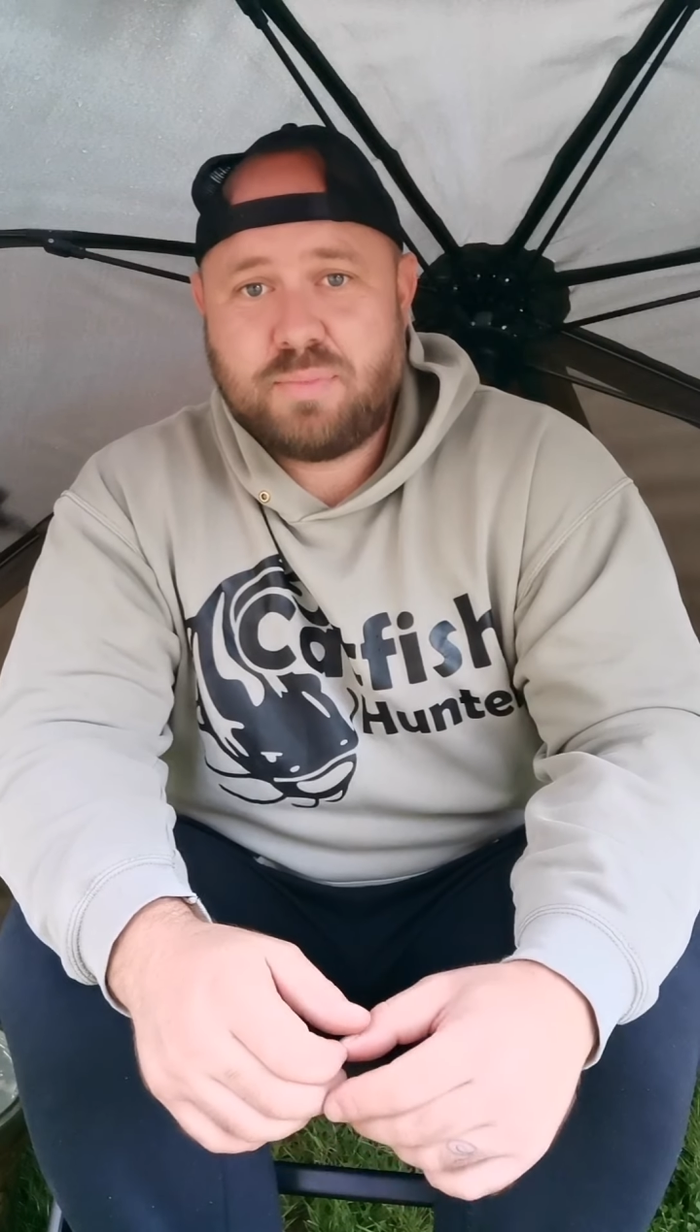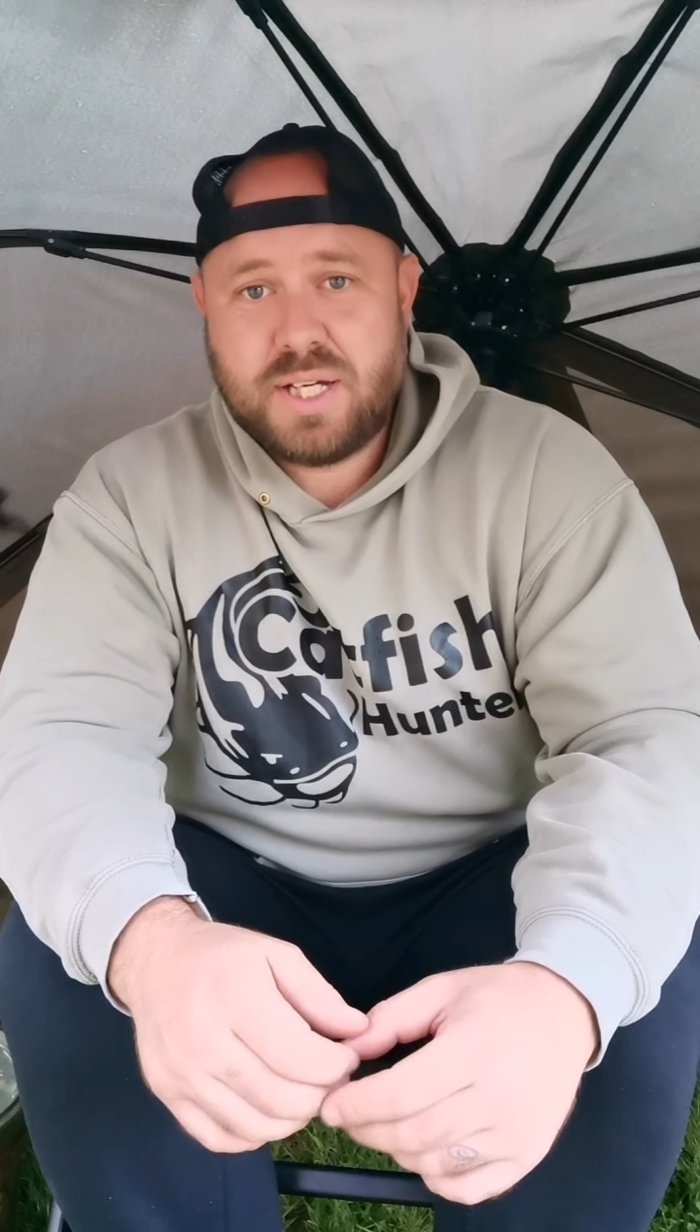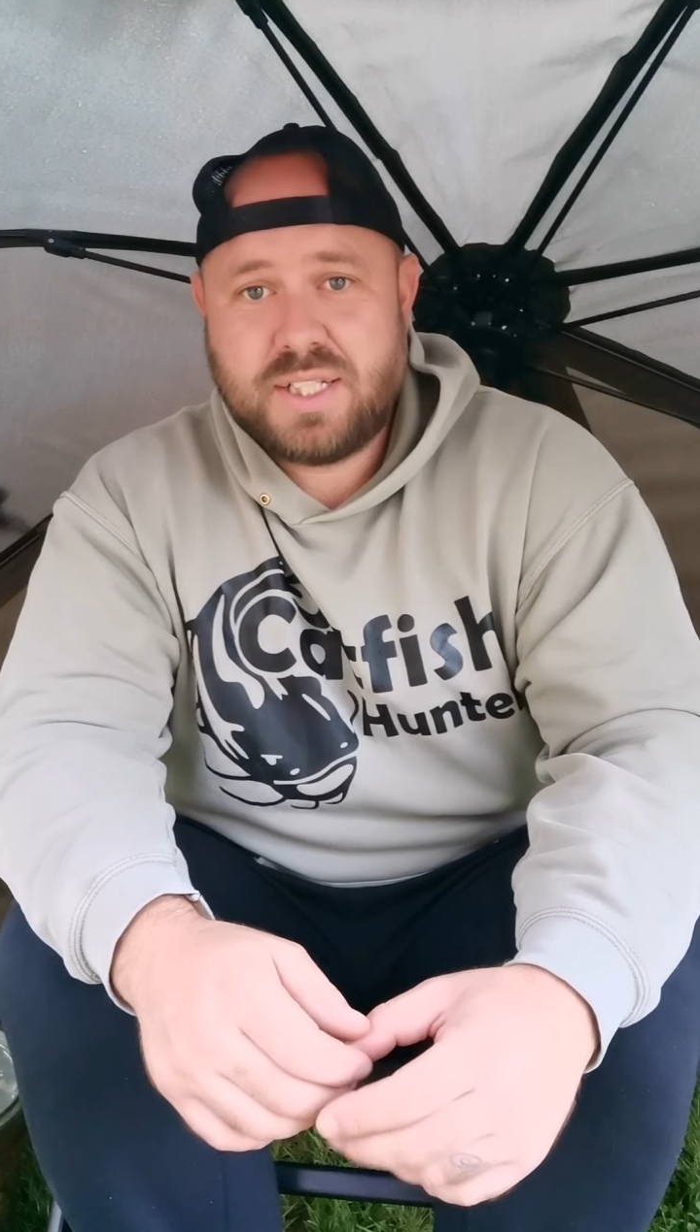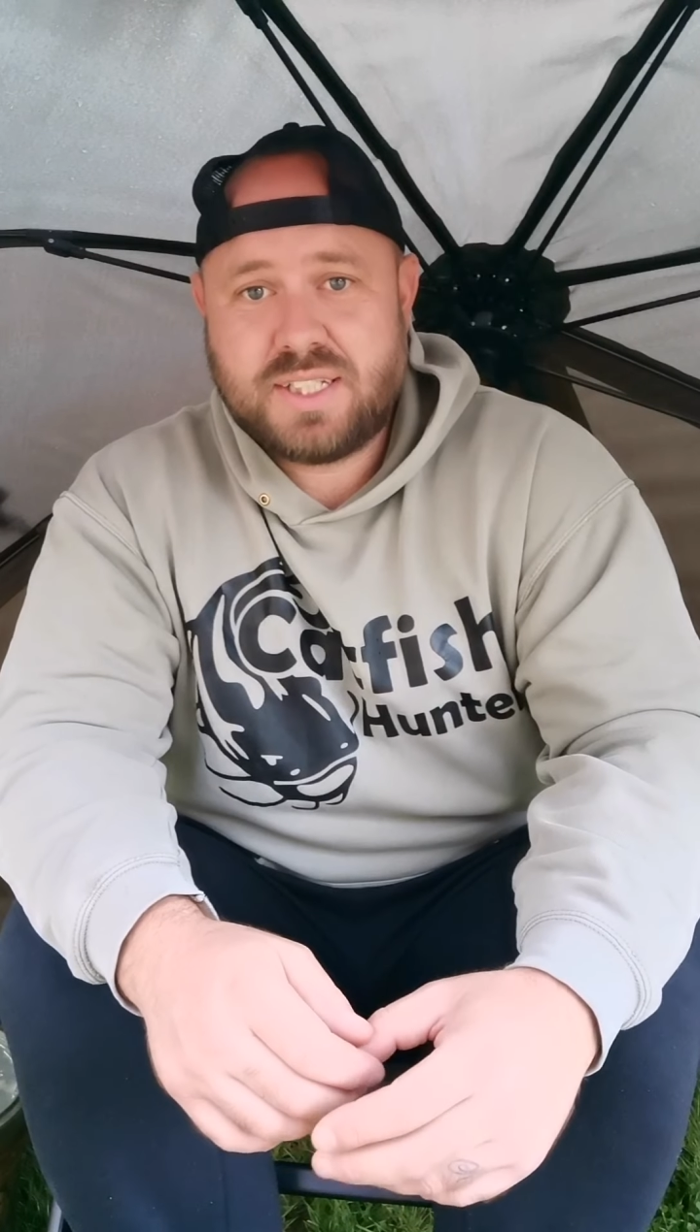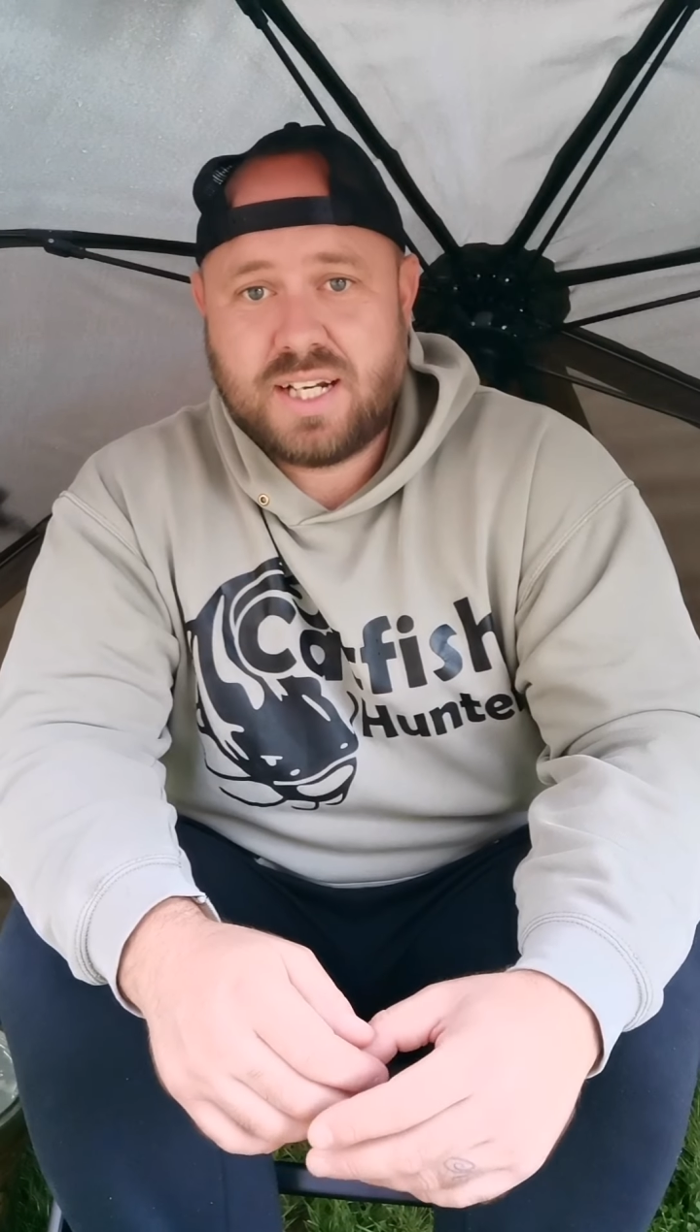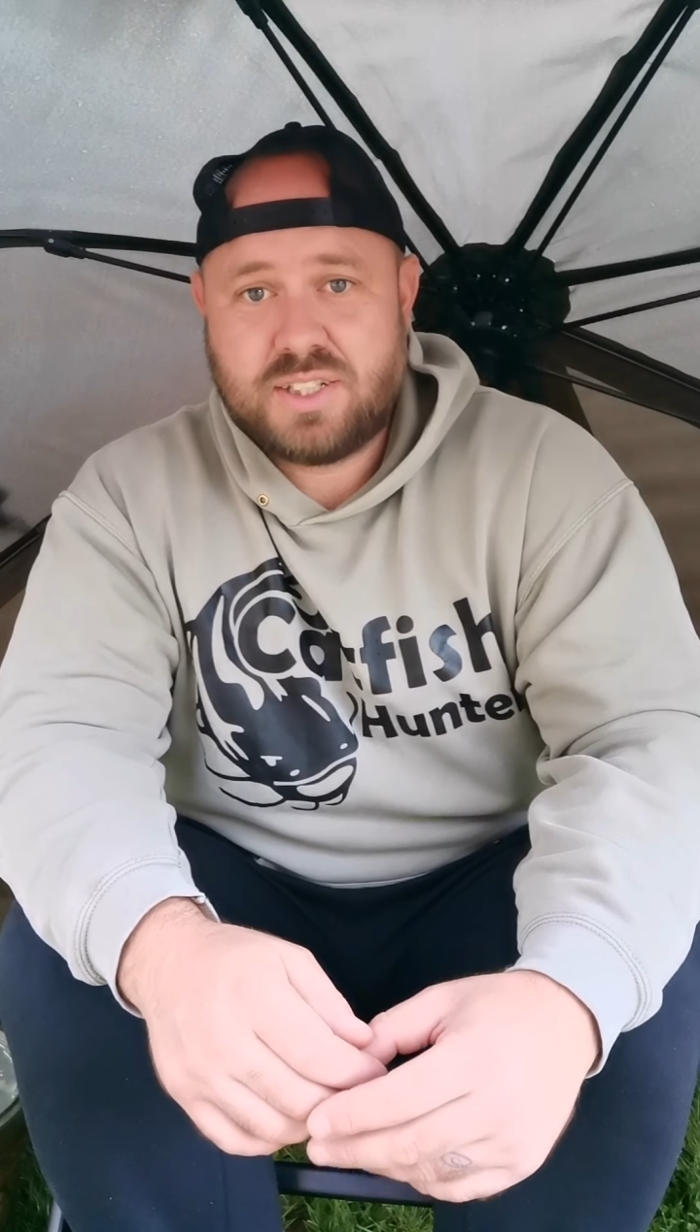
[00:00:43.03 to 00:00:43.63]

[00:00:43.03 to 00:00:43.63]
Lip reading: piece of